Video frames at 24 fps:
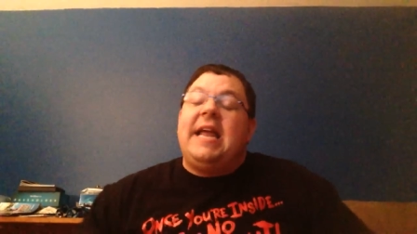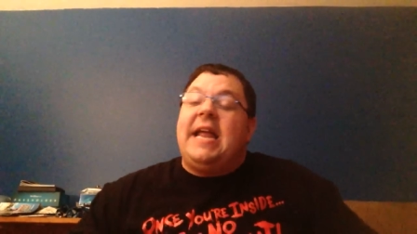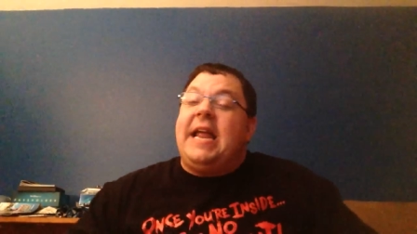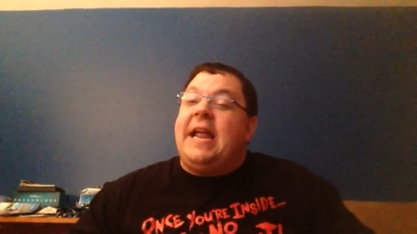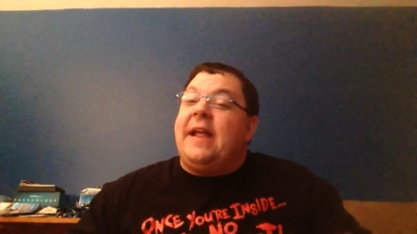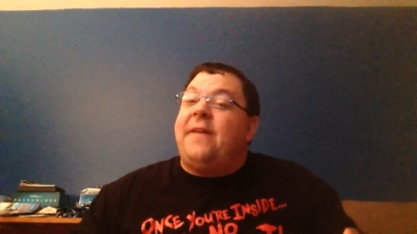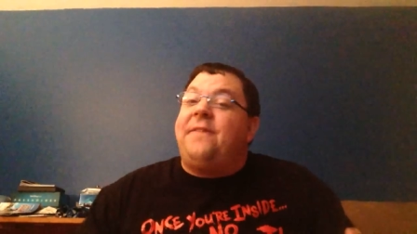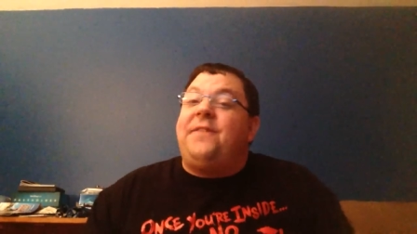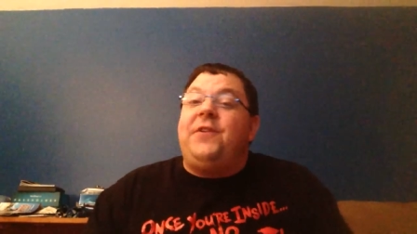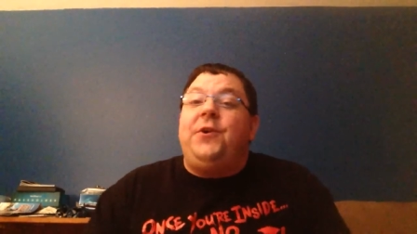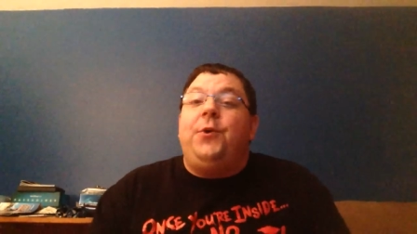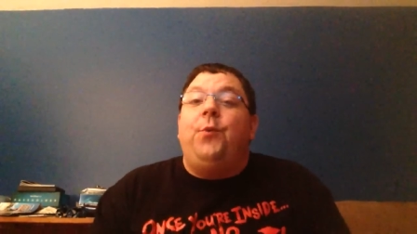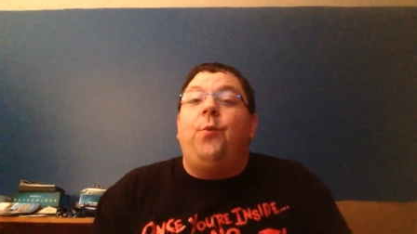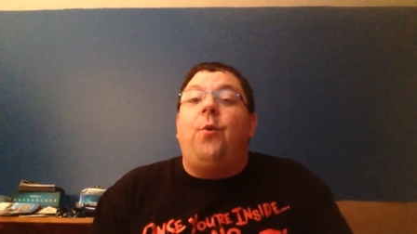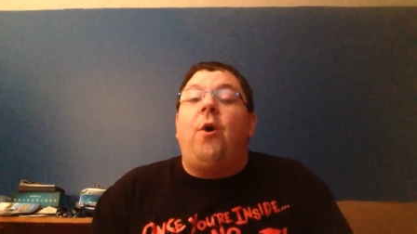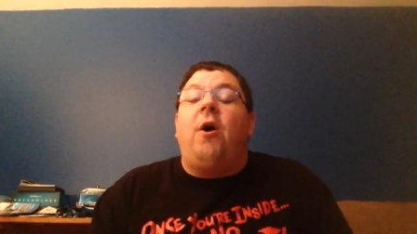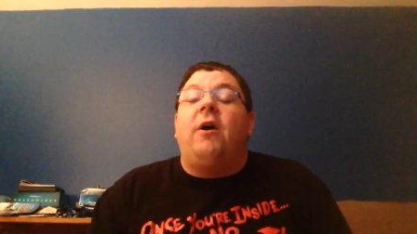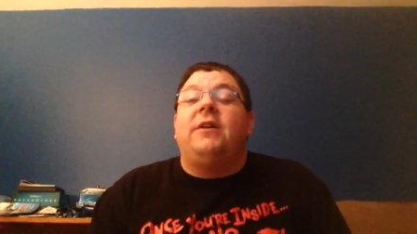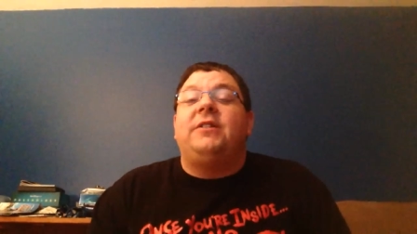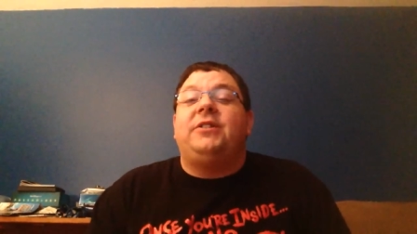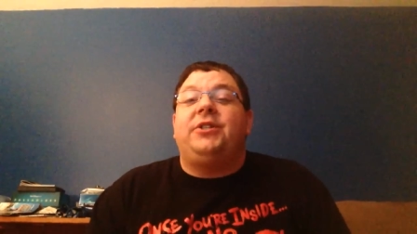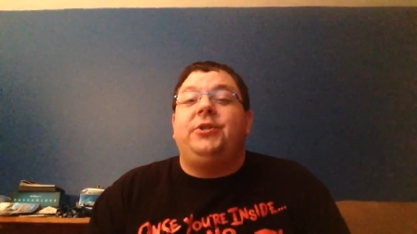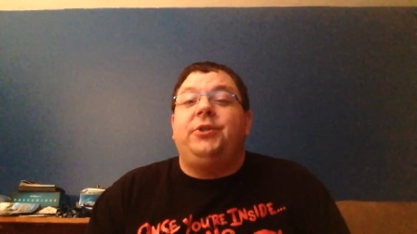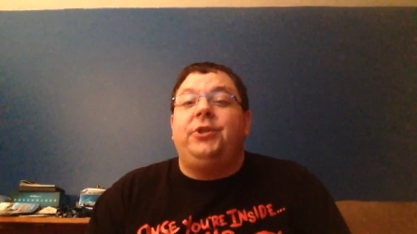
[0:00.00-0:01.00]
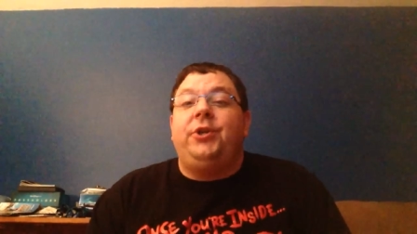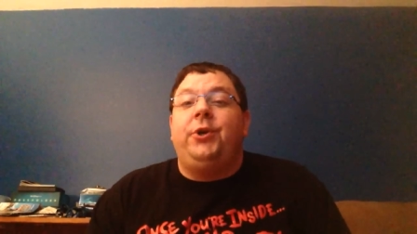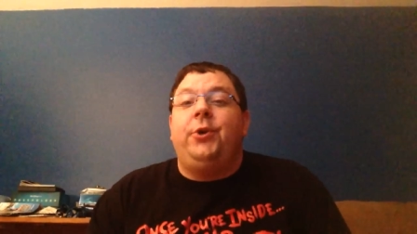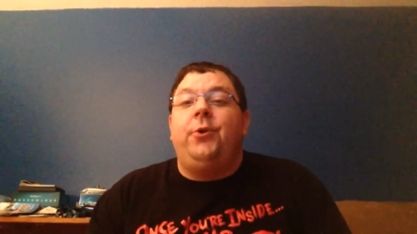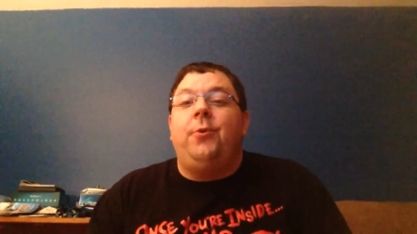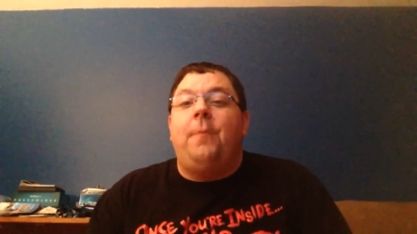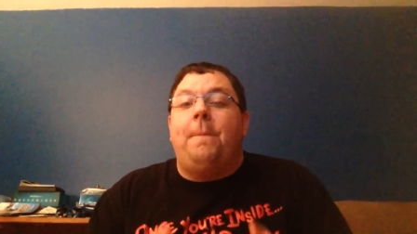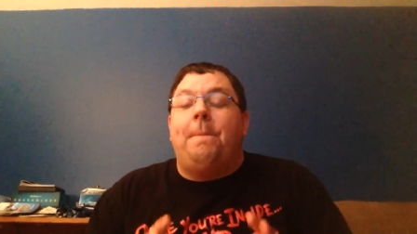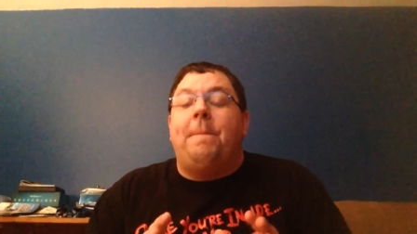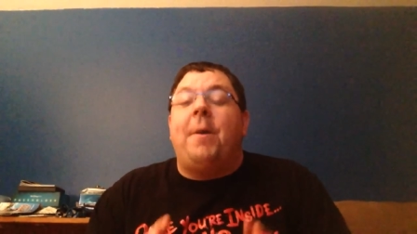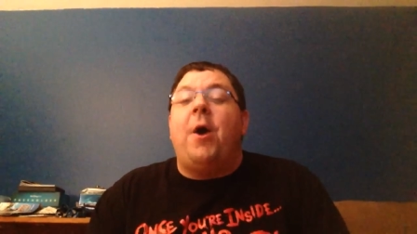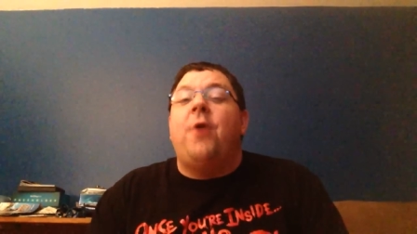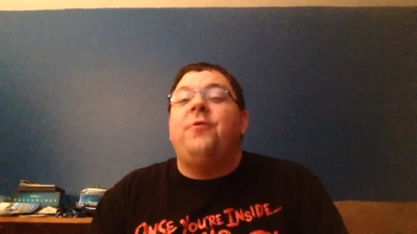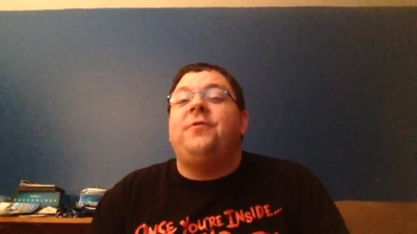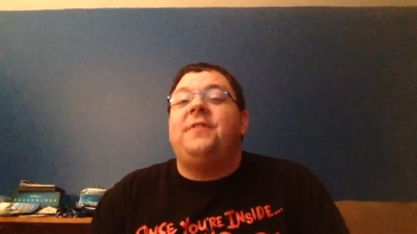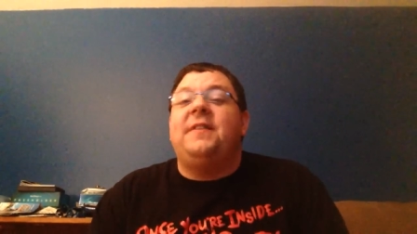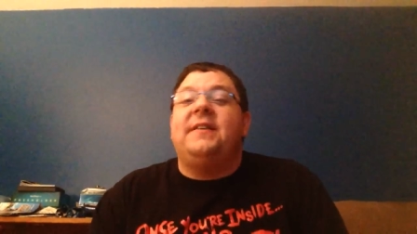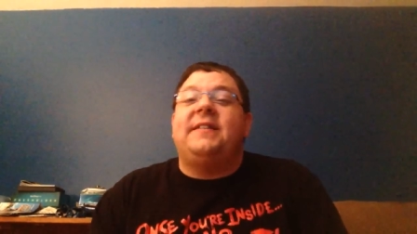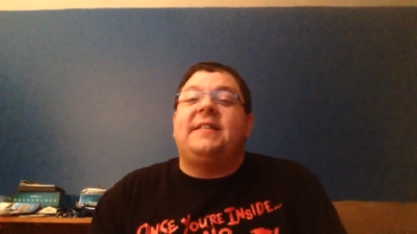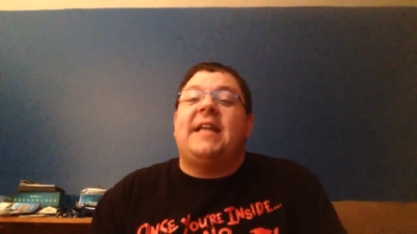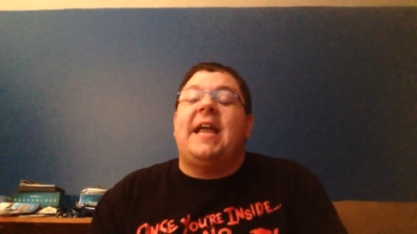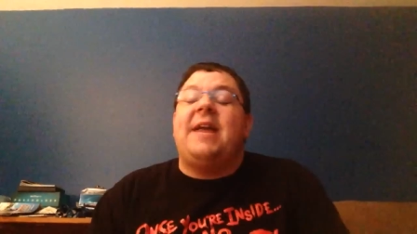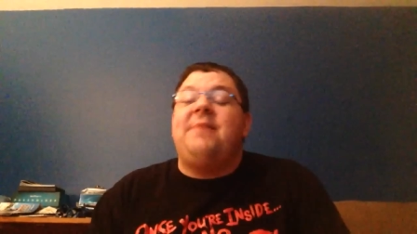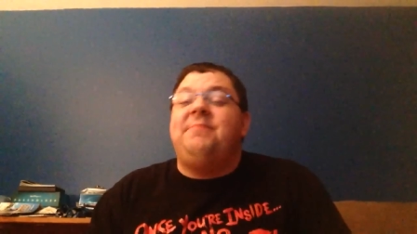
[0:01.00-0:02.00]
If you want to do both in
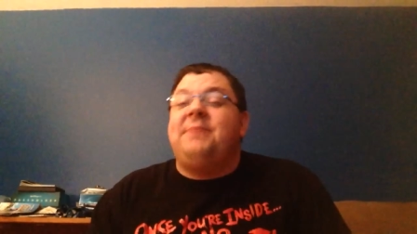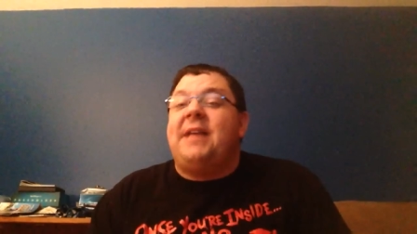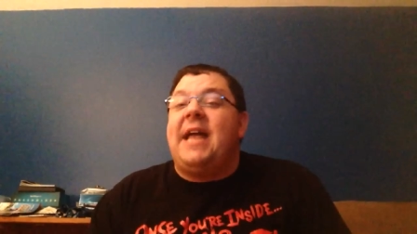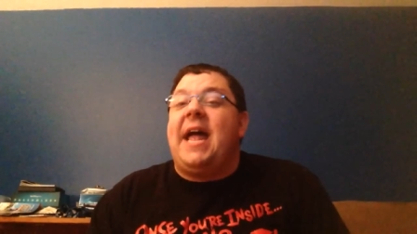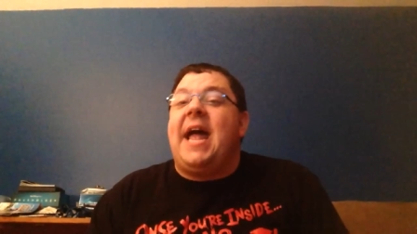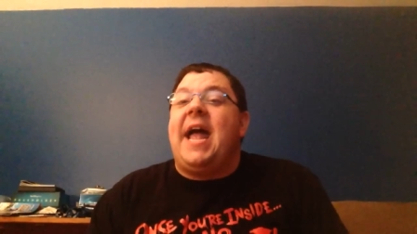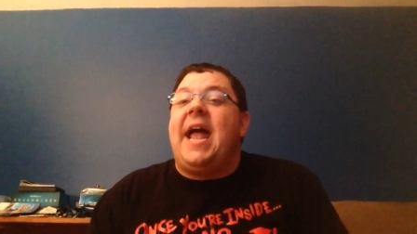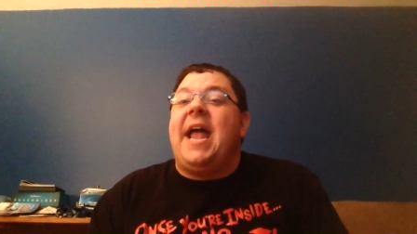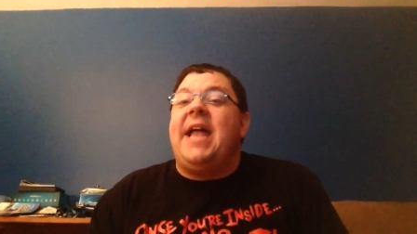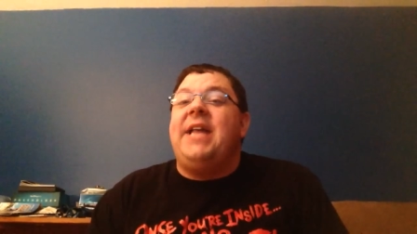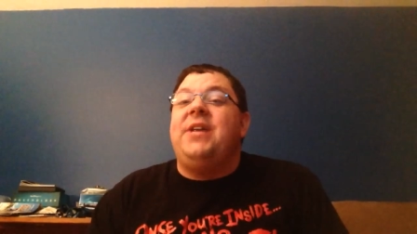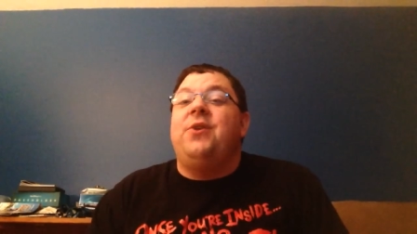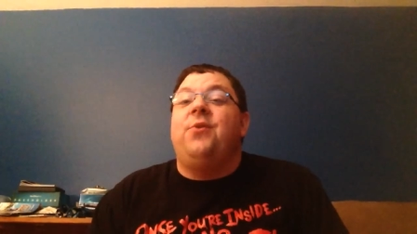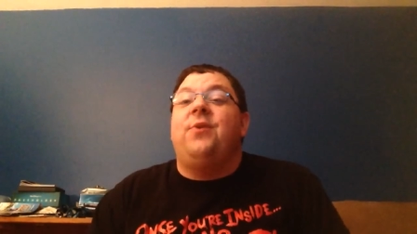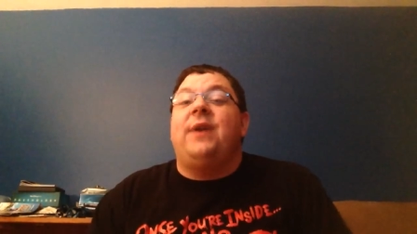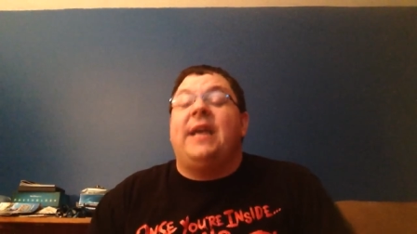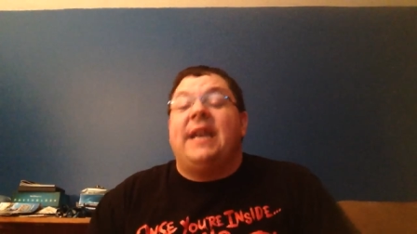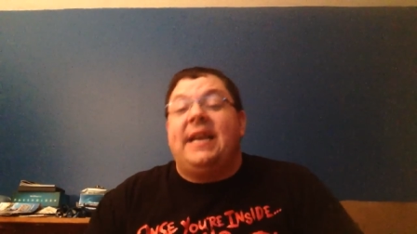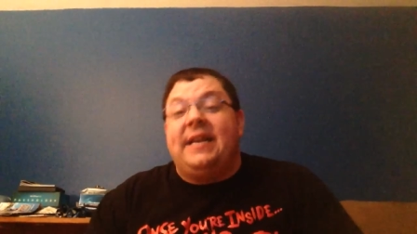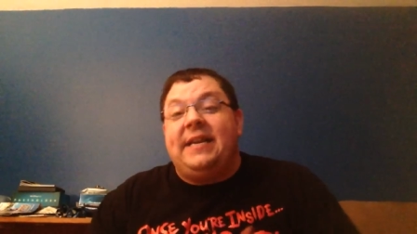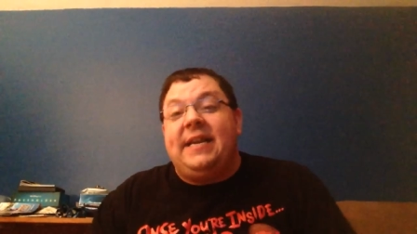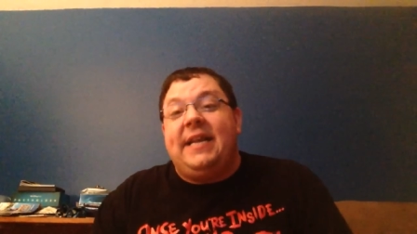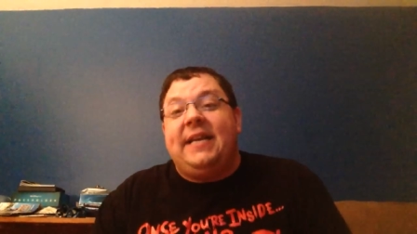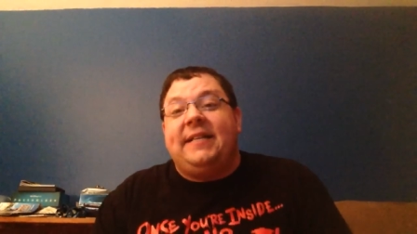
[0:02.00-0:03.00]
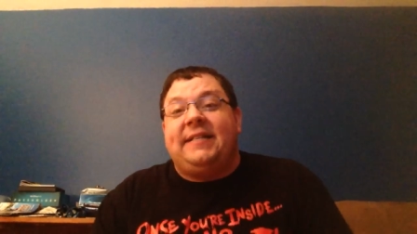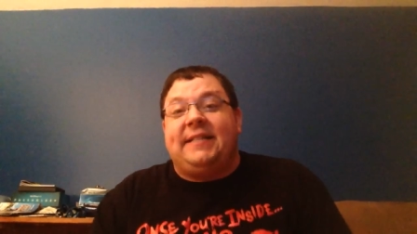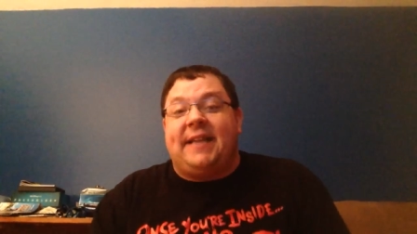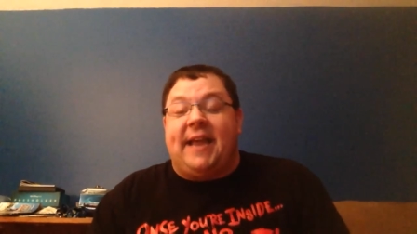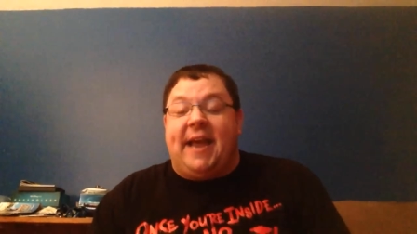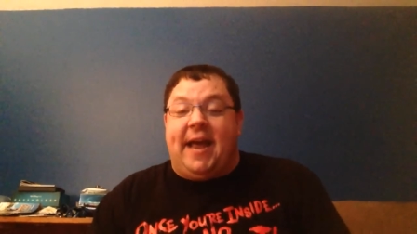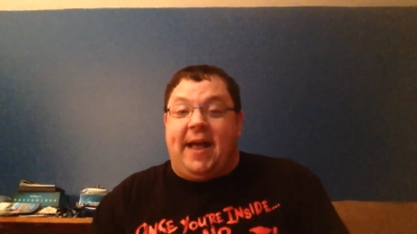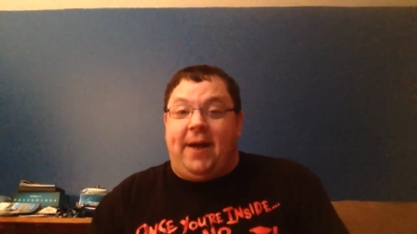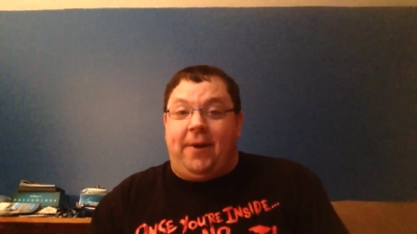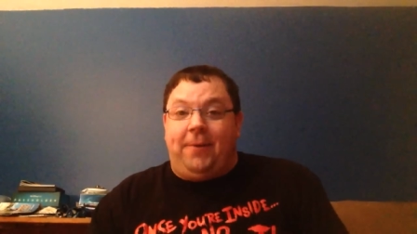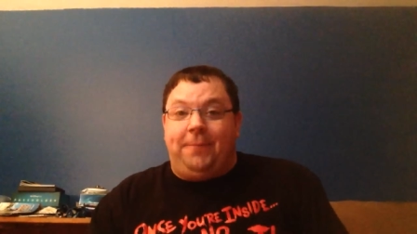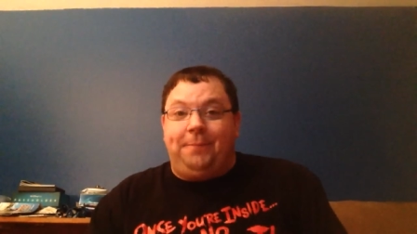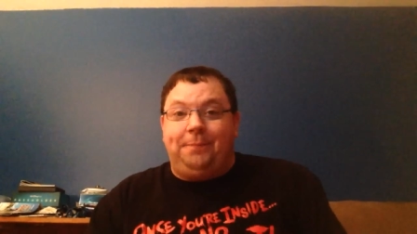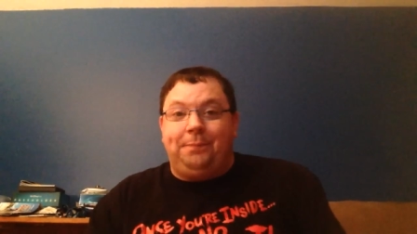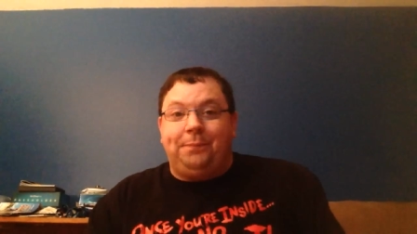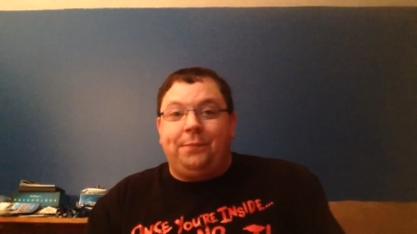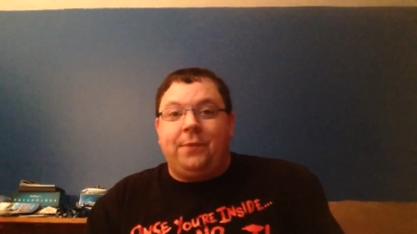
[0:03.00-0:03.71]
the same day, you'll get a discount.